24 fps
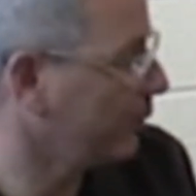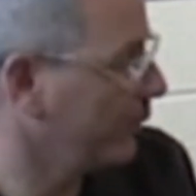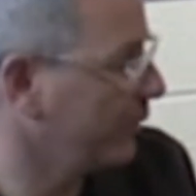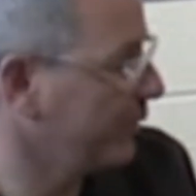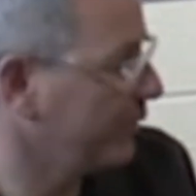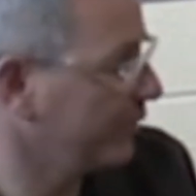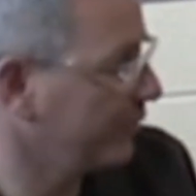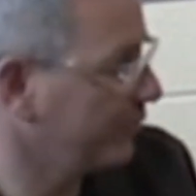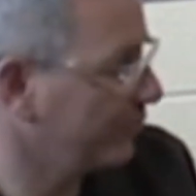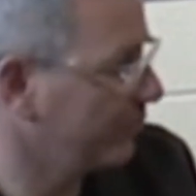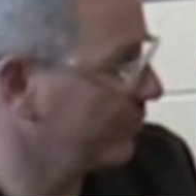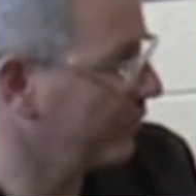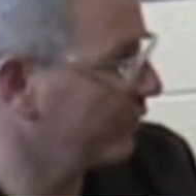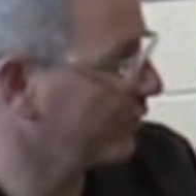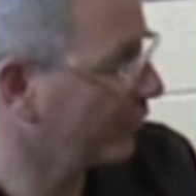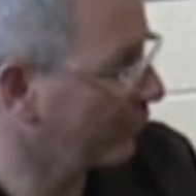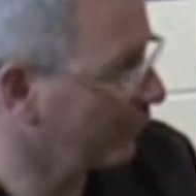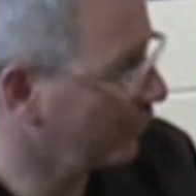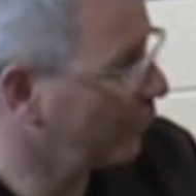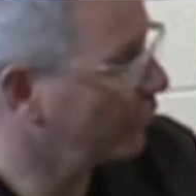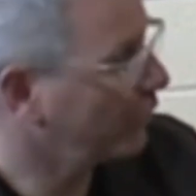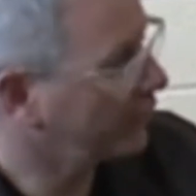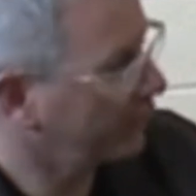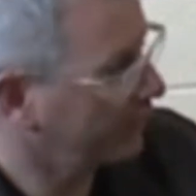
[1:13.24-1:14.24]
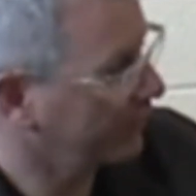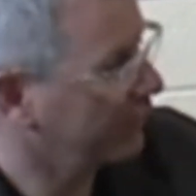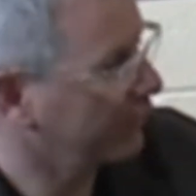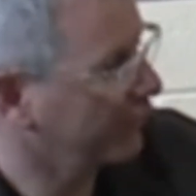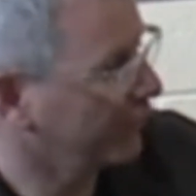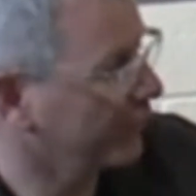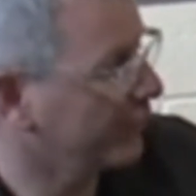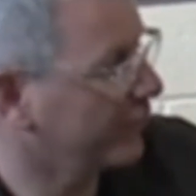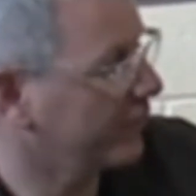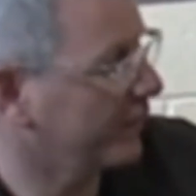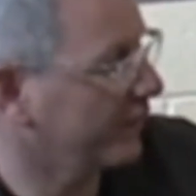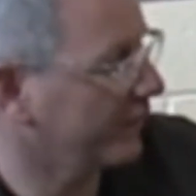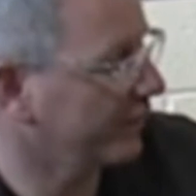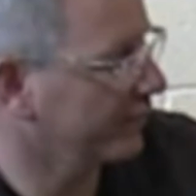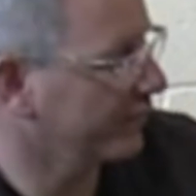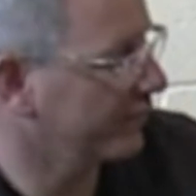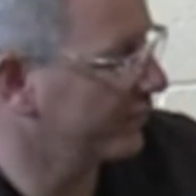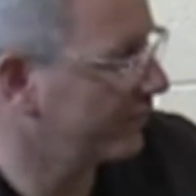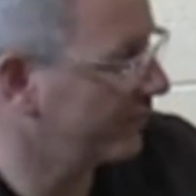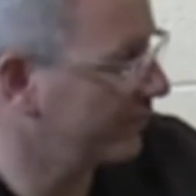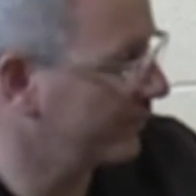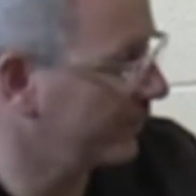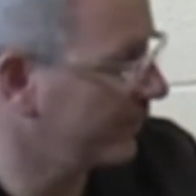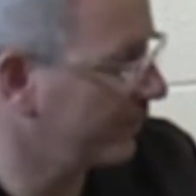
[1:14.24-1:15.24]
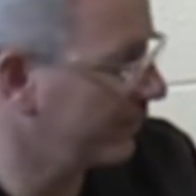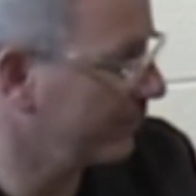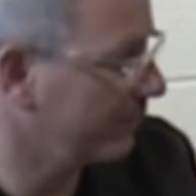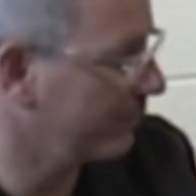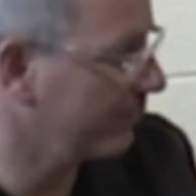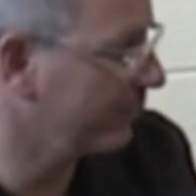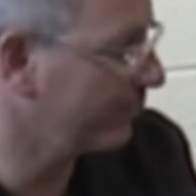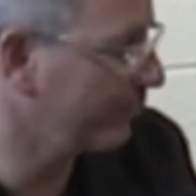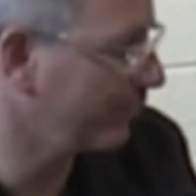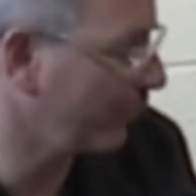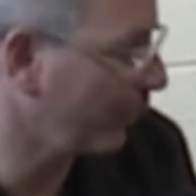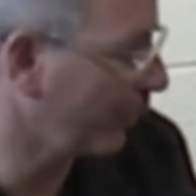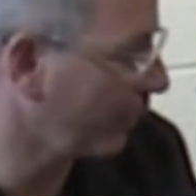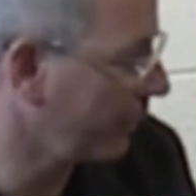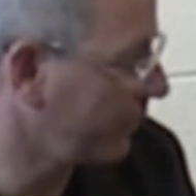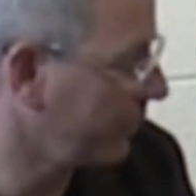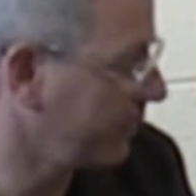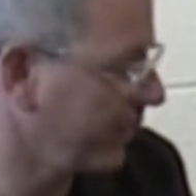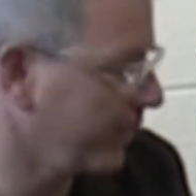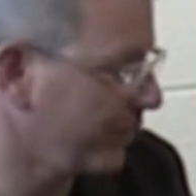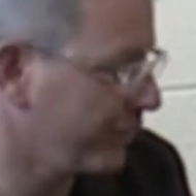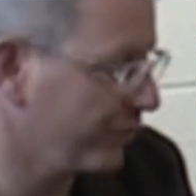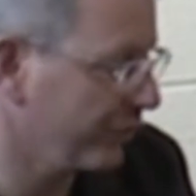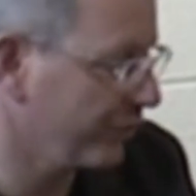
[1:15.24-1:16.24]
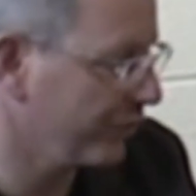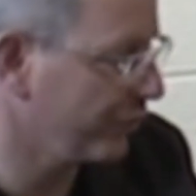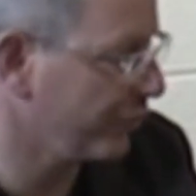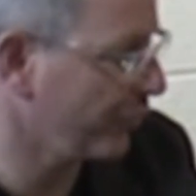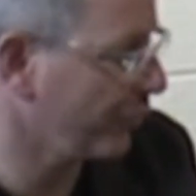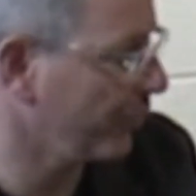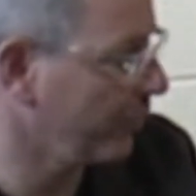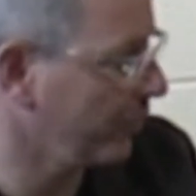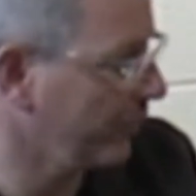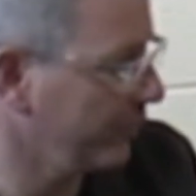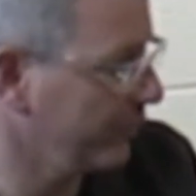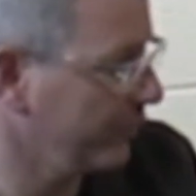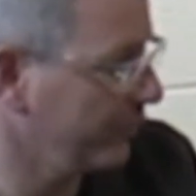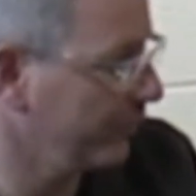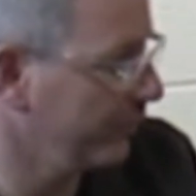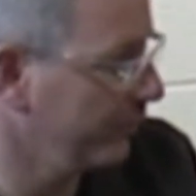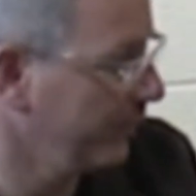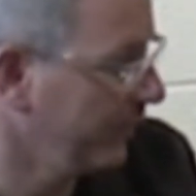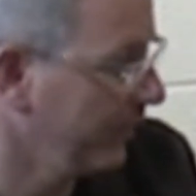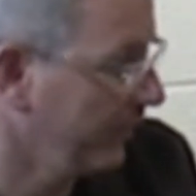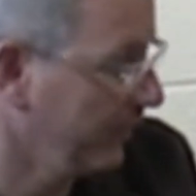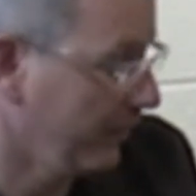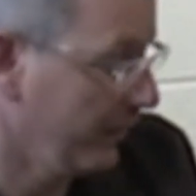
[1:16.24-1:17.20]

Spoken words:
And when you start looking at those things, from architecture to journalism,